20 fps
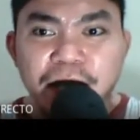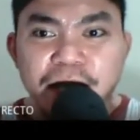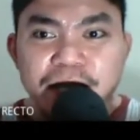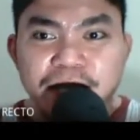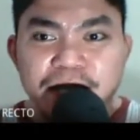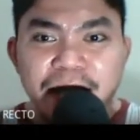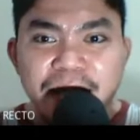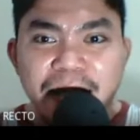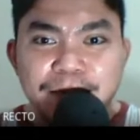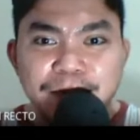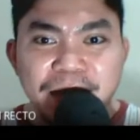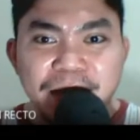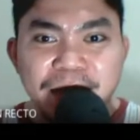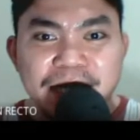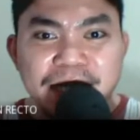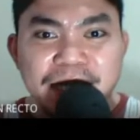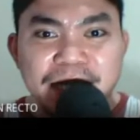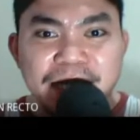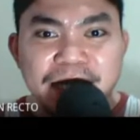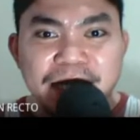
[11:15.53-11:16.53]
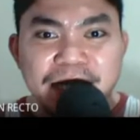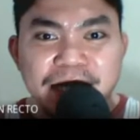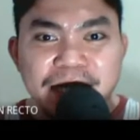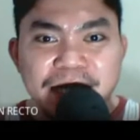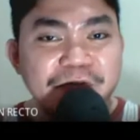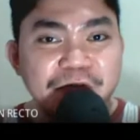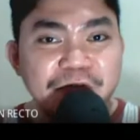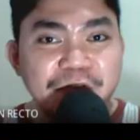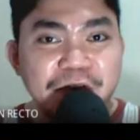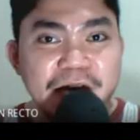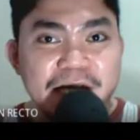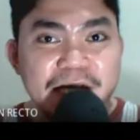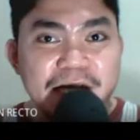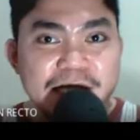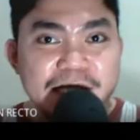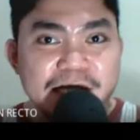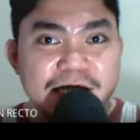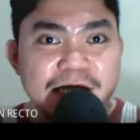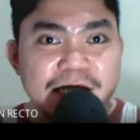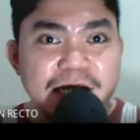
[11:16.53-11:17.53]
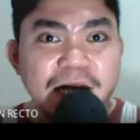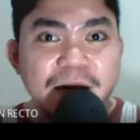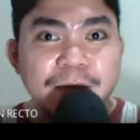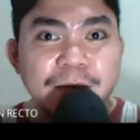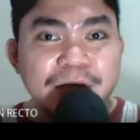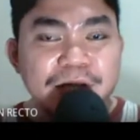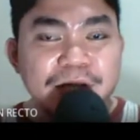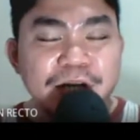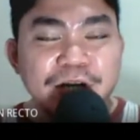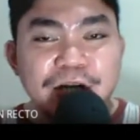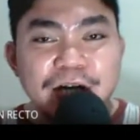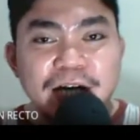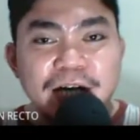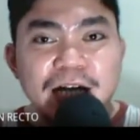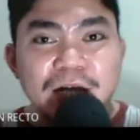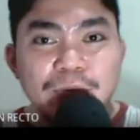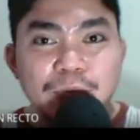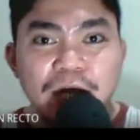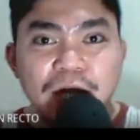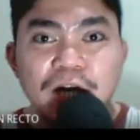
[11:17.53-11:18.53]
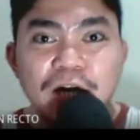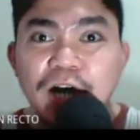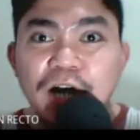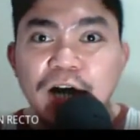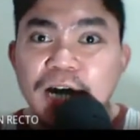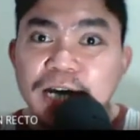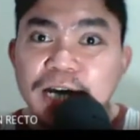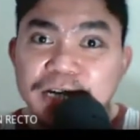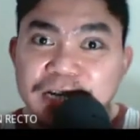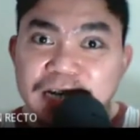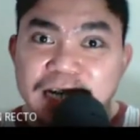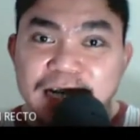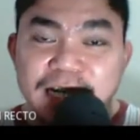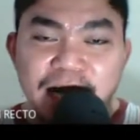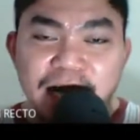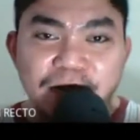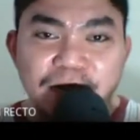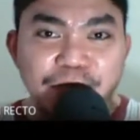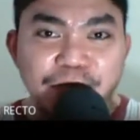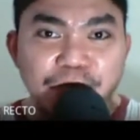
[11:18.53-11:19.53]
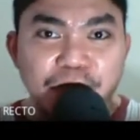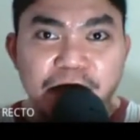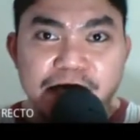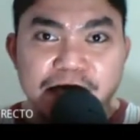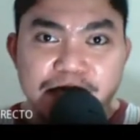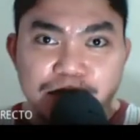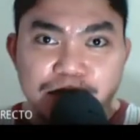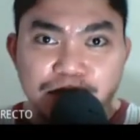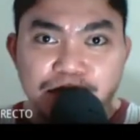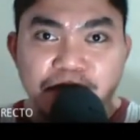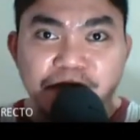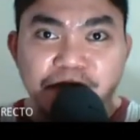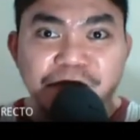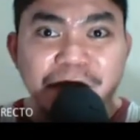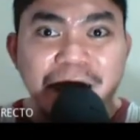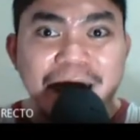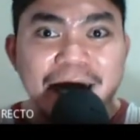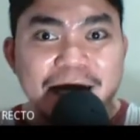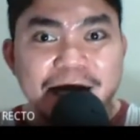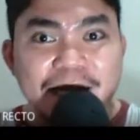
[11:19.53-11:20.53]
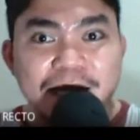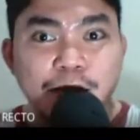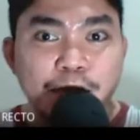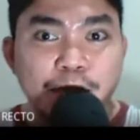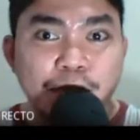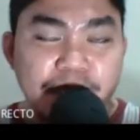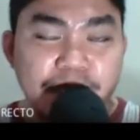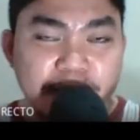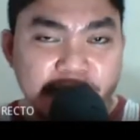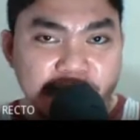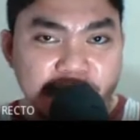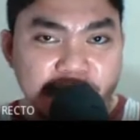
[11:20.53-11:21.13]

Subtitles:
that particular reference material we are reading for us to define the word.